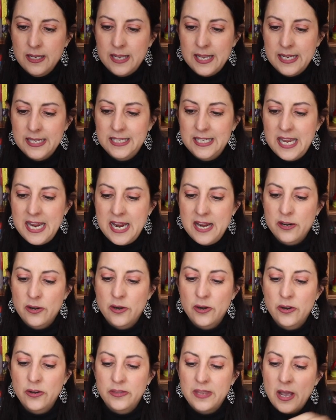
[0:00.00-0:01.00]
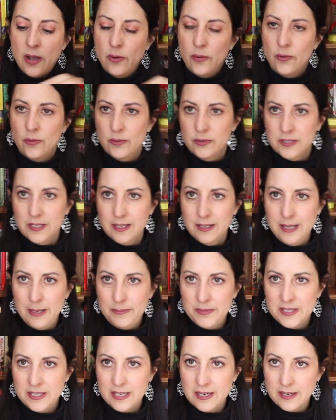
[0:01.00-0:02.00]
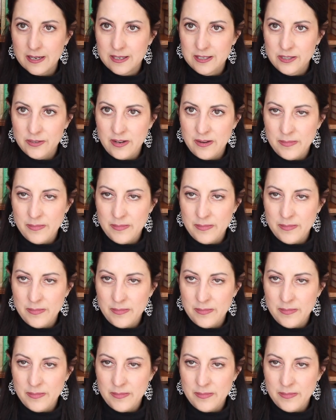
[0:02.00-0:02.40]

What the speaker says: container that holds a lipstick. So